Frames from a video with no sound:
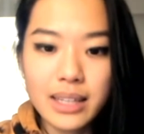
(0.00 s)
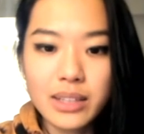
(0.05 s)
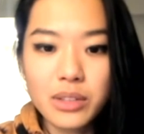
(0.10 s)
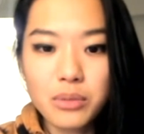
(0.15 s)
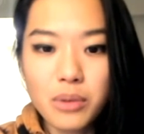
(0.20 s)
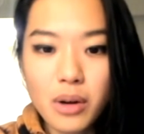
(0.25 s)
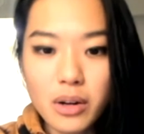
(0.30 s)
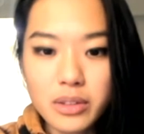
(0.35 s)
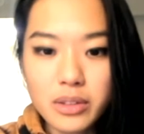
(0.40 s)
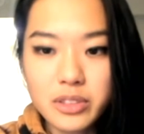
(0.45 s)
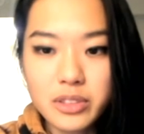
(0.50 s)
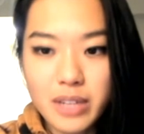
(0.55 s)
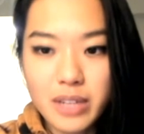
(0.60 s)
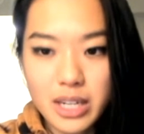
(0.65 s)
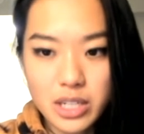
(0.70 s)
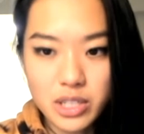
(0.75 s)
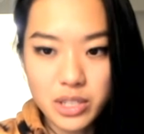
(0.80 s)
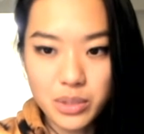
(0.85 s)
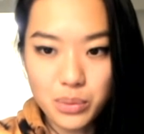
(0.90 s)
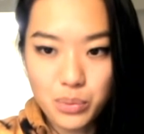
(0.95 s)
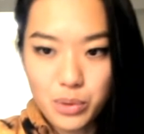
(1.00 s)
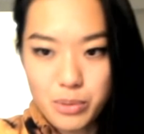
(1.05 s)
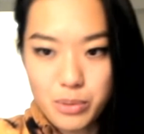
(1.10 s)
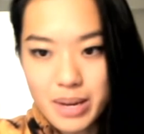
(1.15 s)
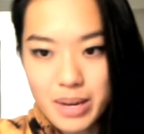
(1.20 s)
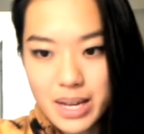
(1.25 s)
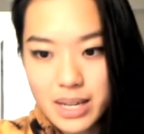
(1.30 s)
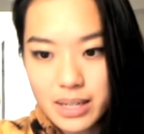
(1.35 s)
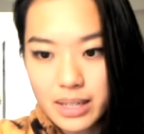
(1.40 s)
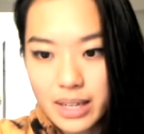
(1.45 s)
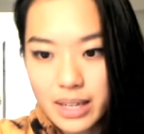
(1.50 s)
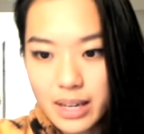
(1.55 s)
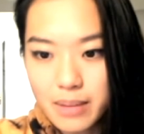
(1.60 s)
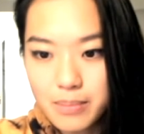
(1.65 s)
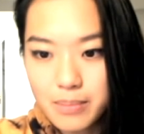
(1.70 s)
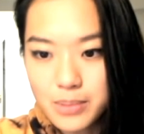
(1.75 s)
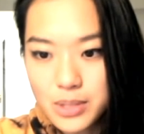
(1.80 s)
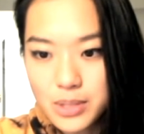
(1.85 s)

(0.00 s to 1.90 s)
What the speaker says: in the wrong direction with my endgame.